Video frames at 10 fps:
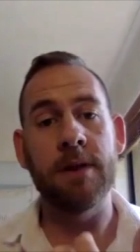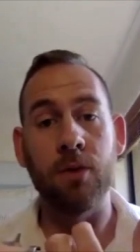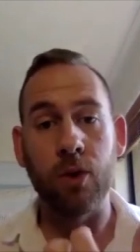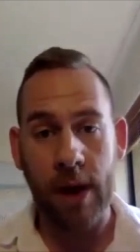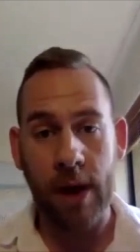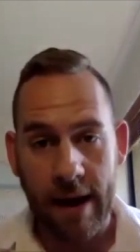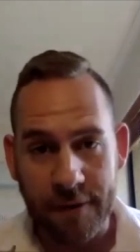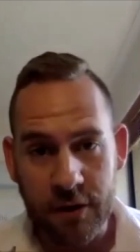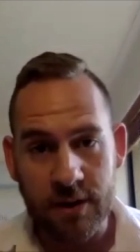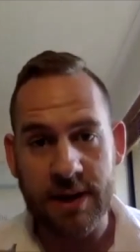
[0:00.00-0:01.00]
look
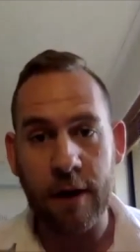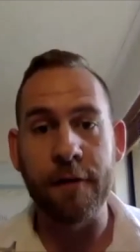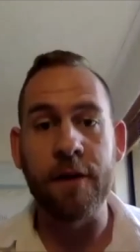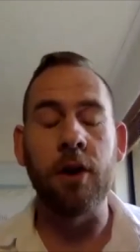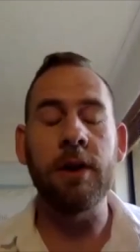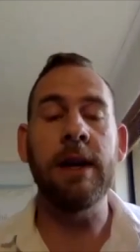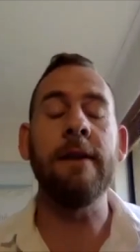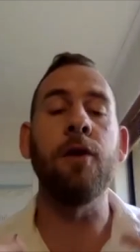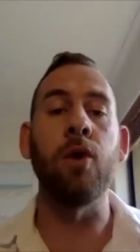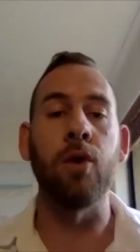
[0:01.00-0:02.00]
after yourself and not
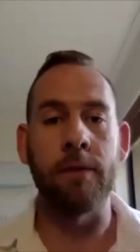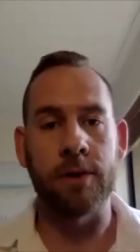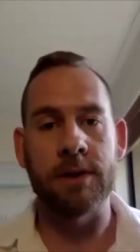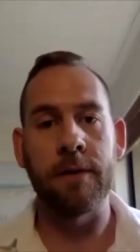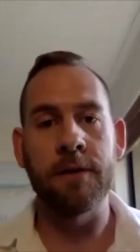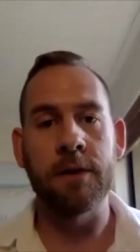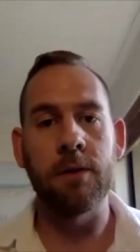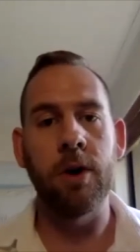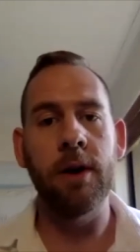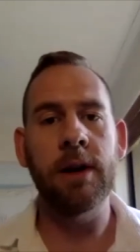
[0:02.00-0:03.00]
give all of yourself to your
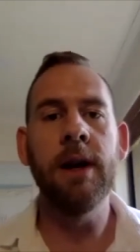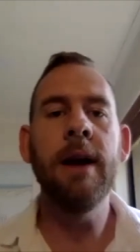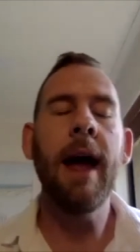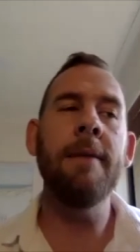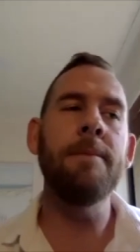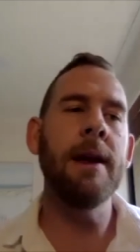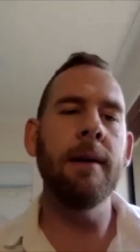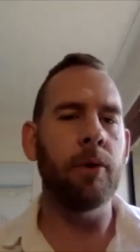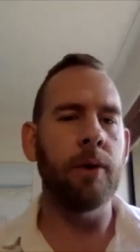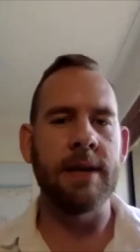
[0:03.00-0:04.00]
work and
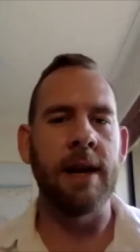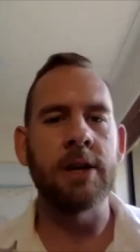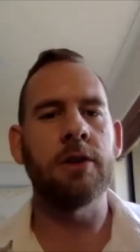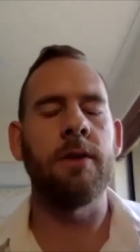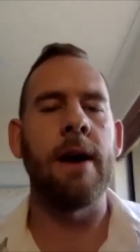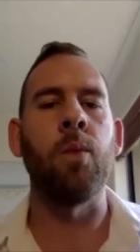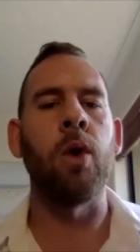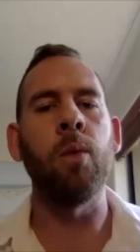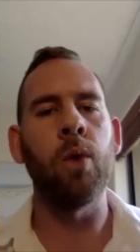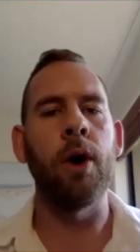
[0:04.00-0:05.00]
being more intentional around
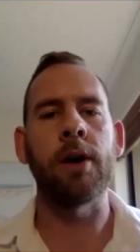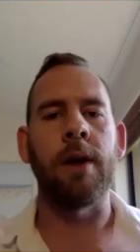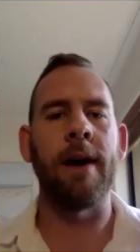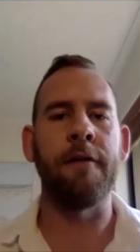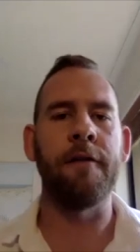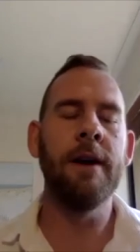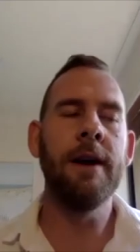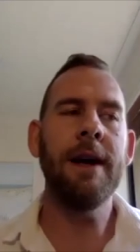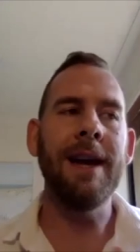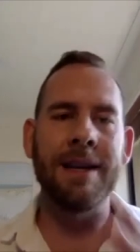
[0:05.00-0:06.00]
what work life
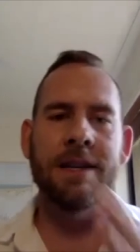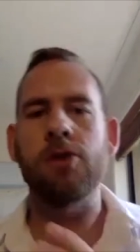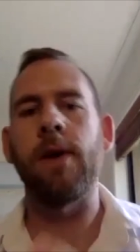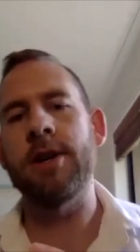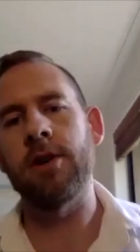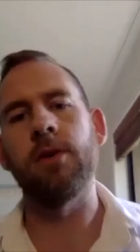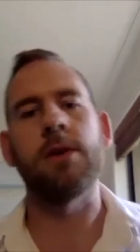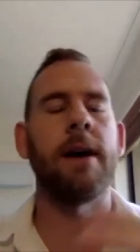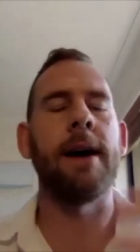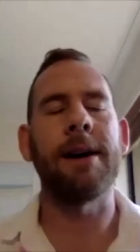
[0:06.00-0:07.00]
integration
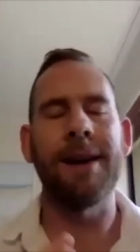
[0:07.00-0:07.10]
looks like.